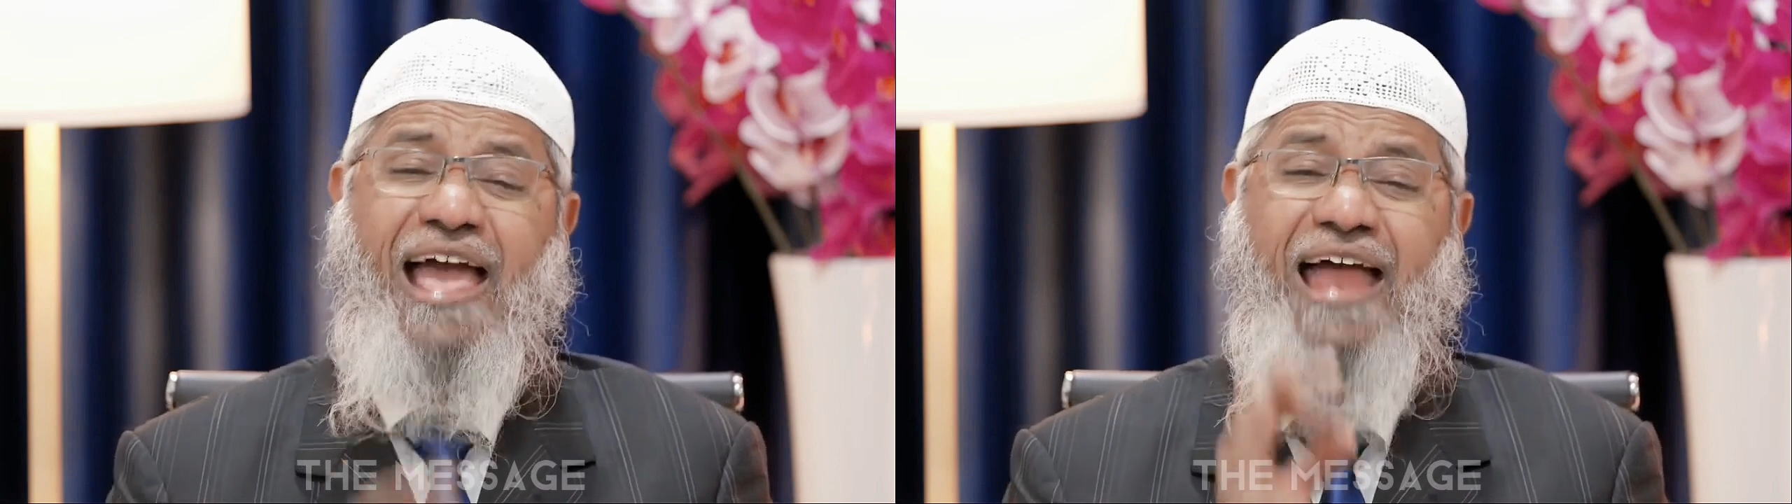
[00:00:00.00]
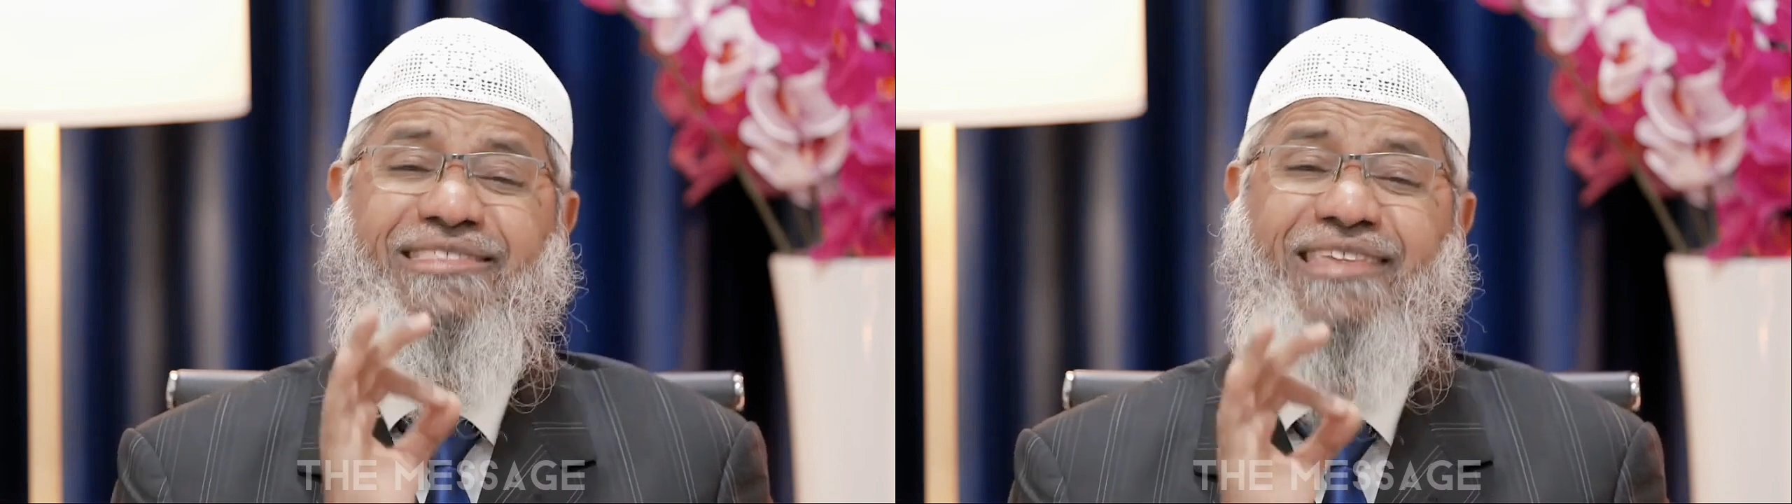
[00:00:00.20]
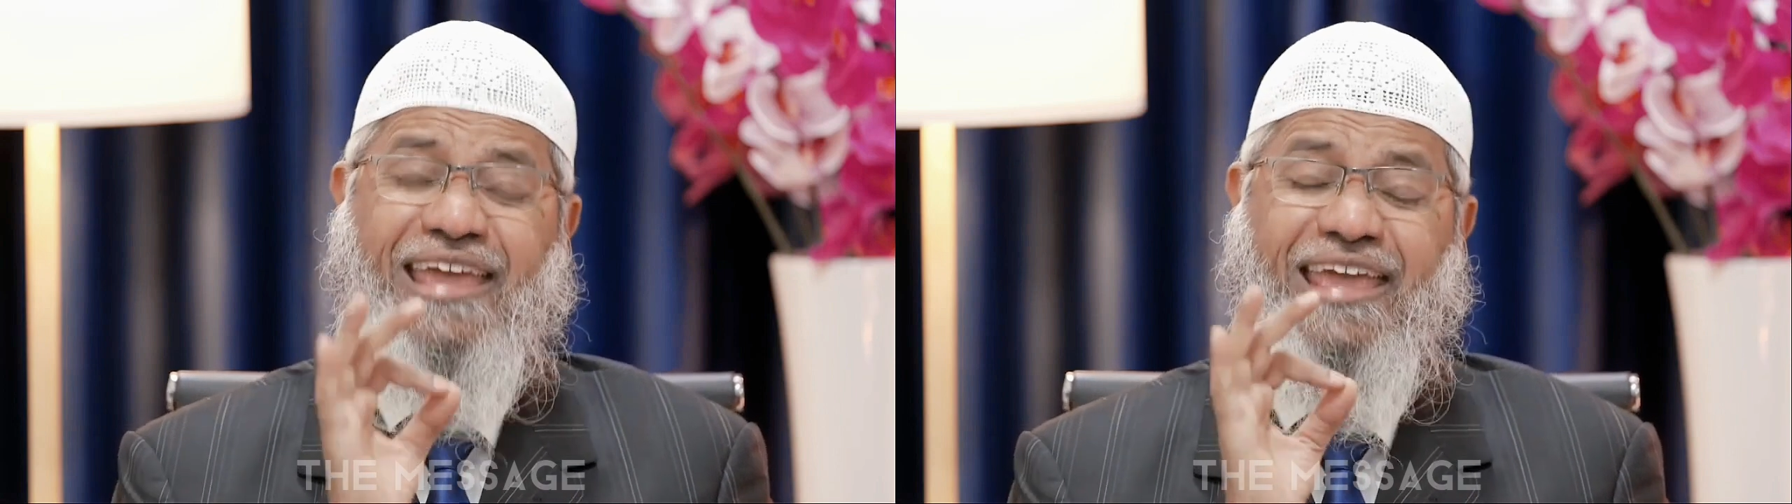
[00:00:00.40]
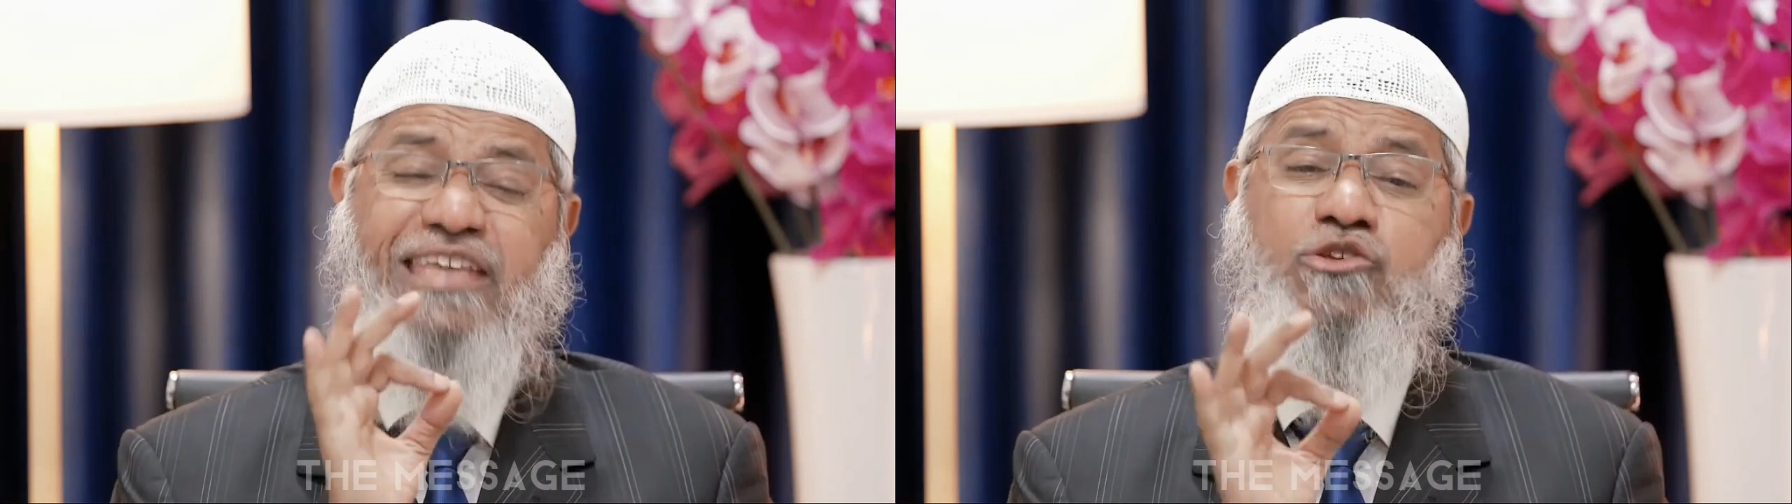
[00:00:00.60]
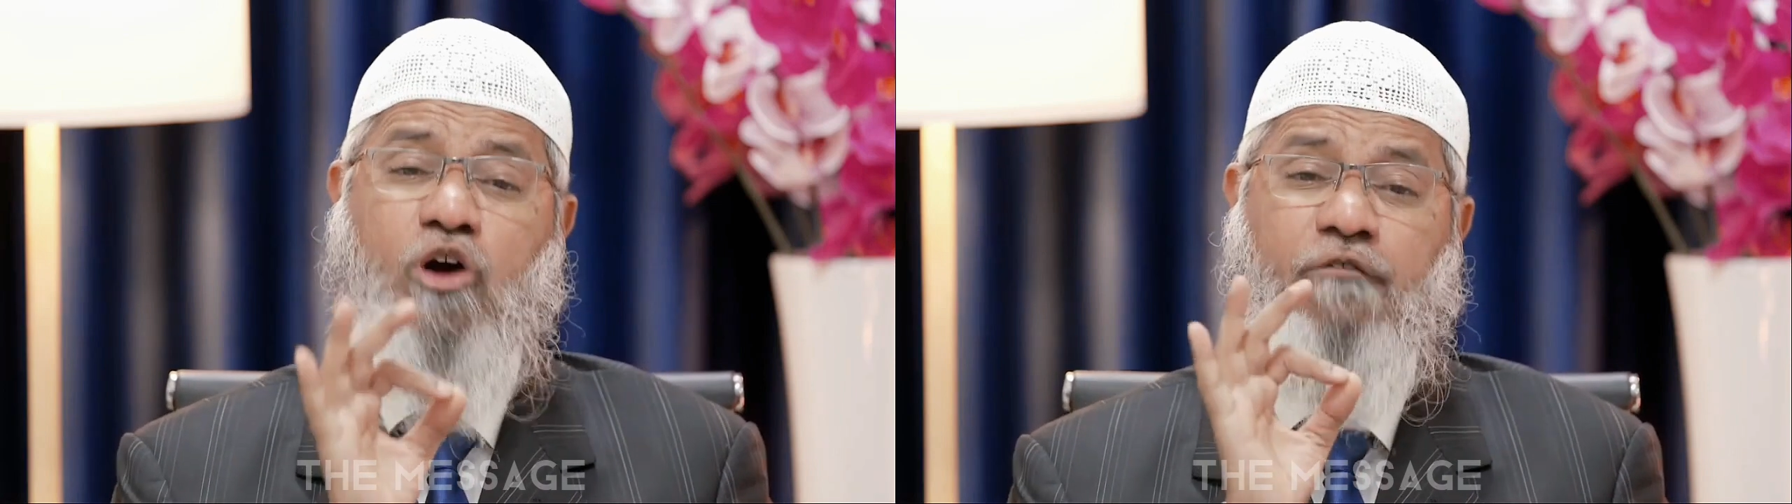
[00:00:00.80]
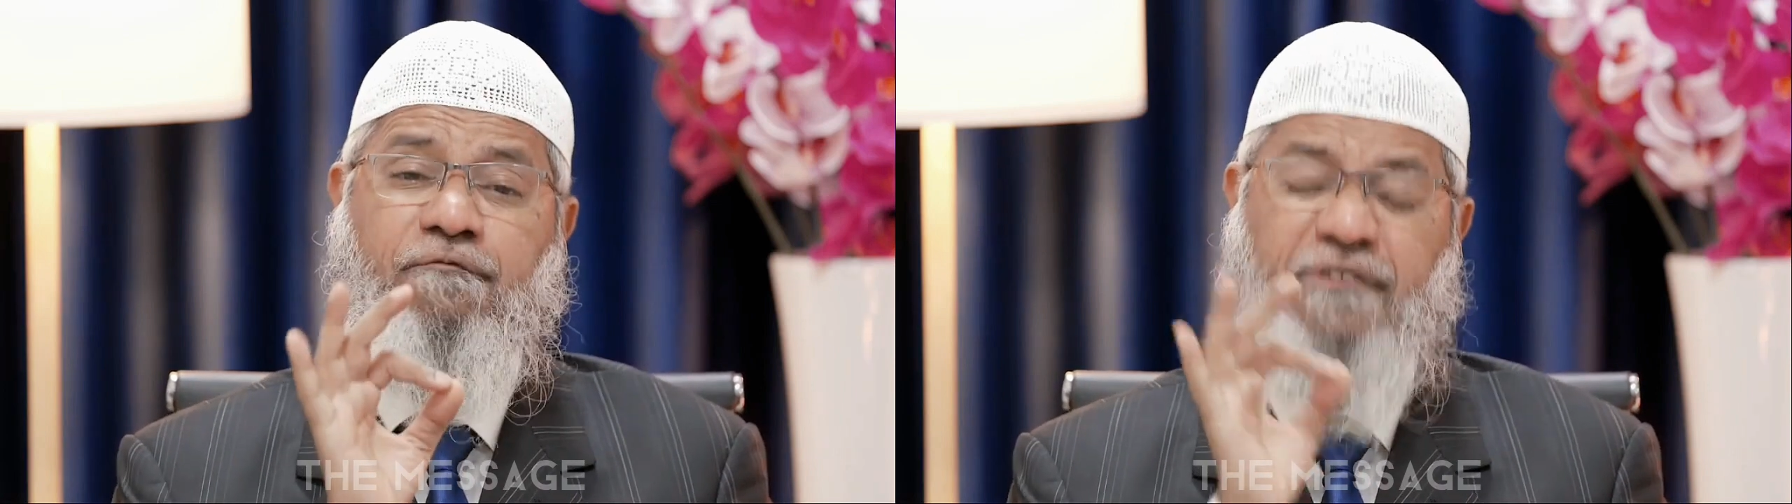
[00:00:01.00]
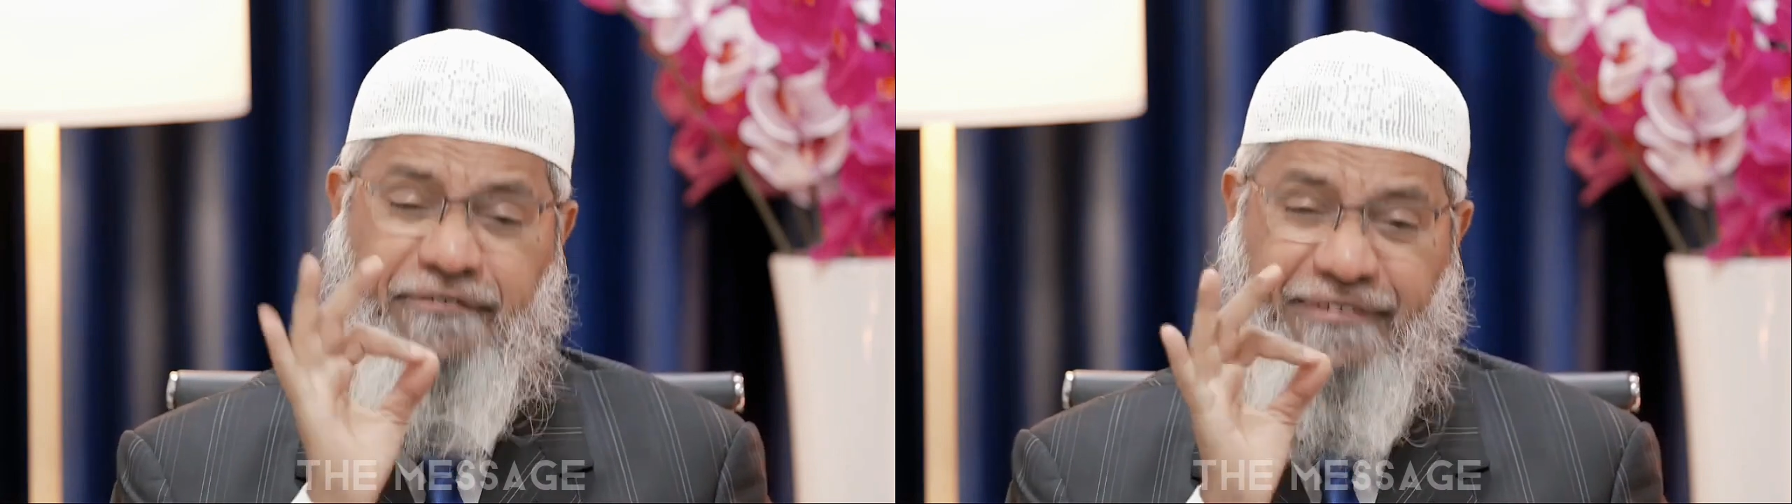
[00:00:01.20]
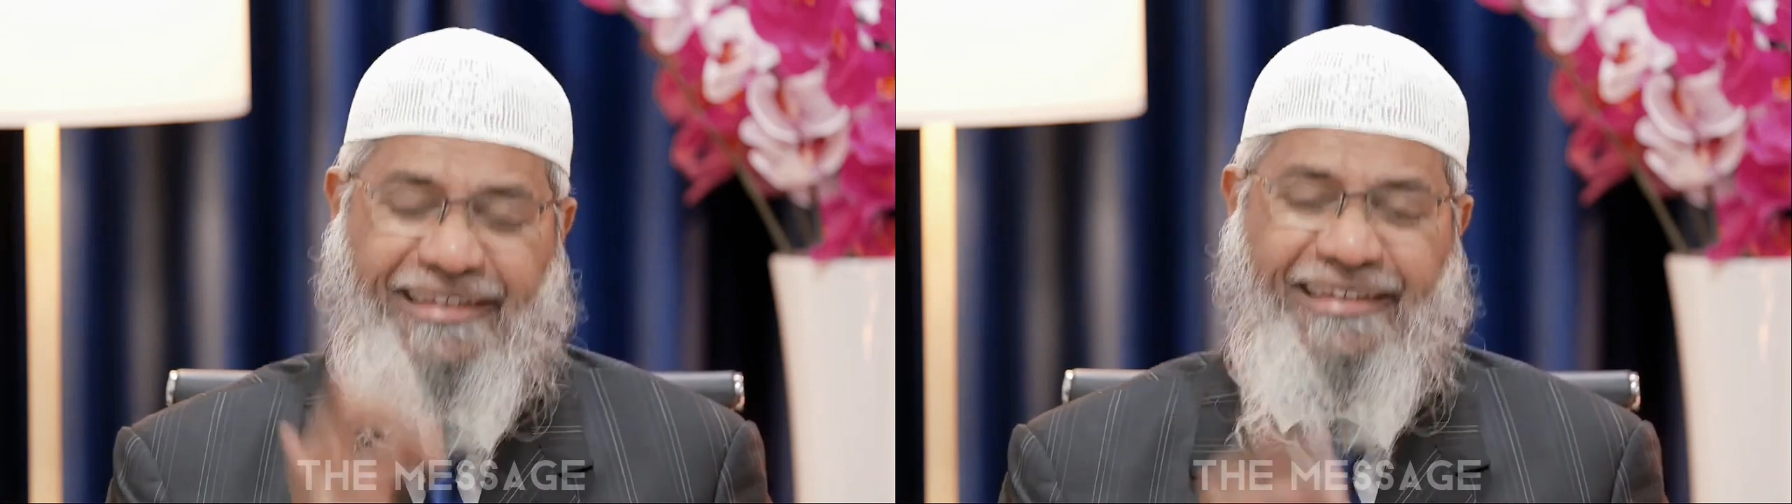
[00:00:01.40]
at the age of
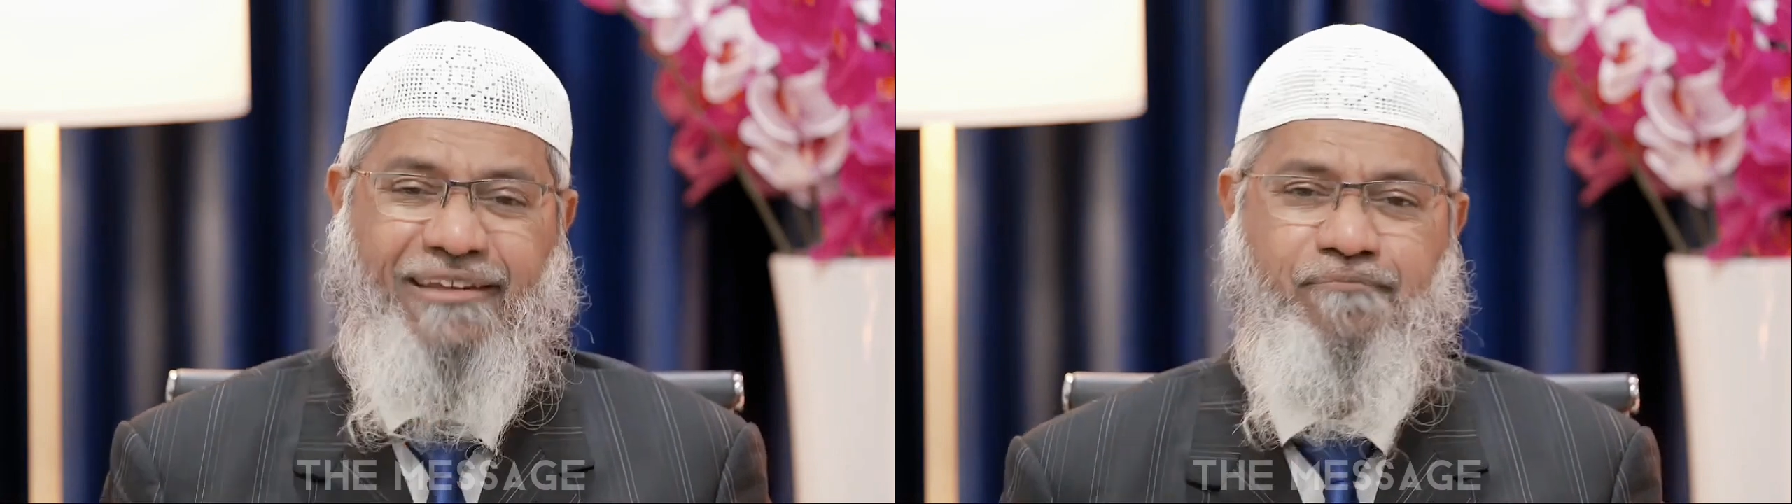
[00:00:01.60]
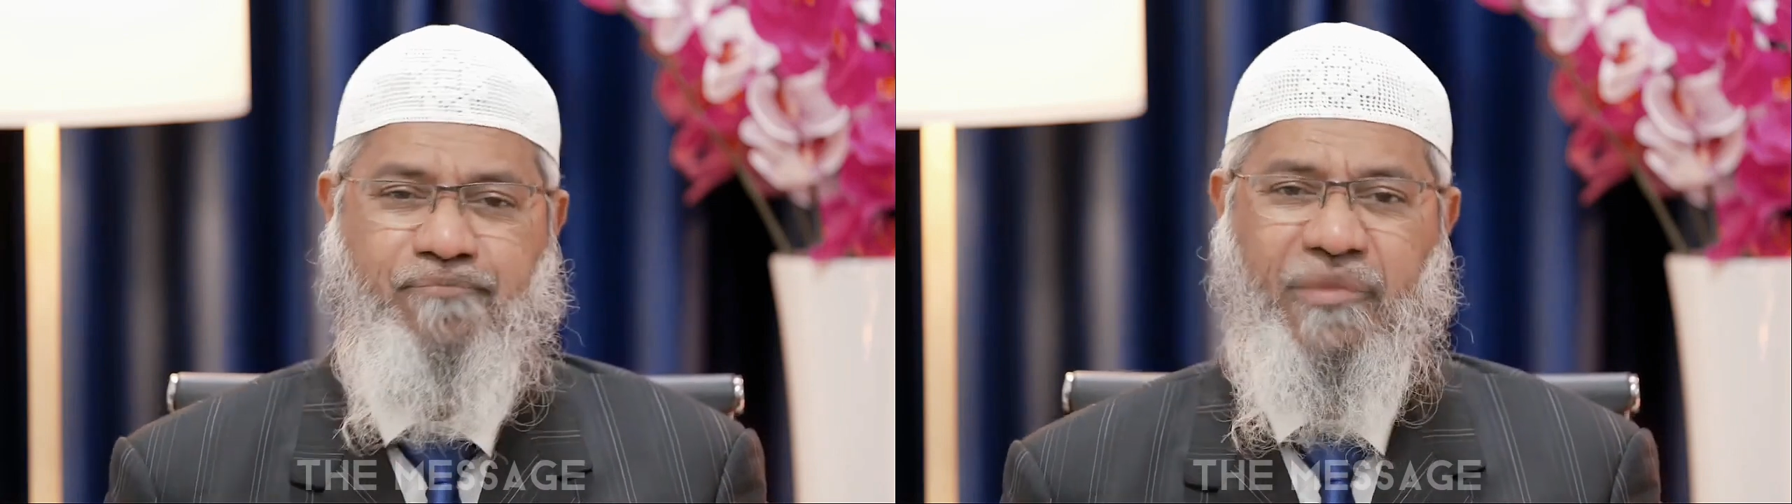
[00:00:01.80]
50,